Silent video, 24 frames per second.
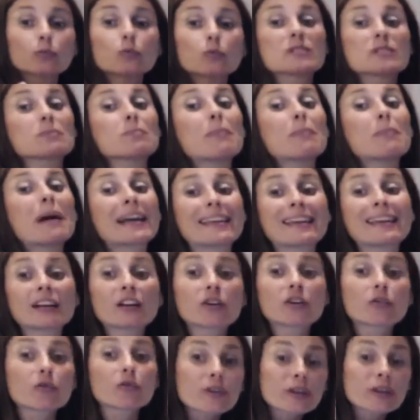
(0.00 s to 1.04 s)
was my
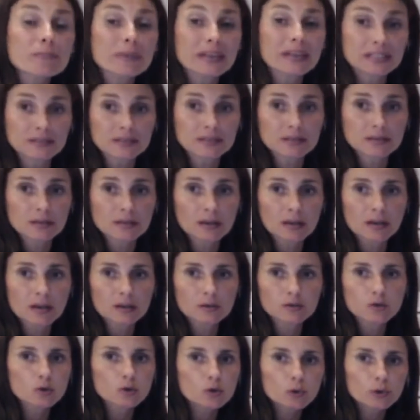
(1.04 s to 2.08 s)
agreement
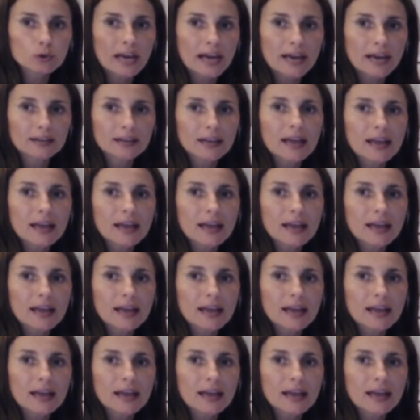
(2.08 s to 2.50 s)
to do that.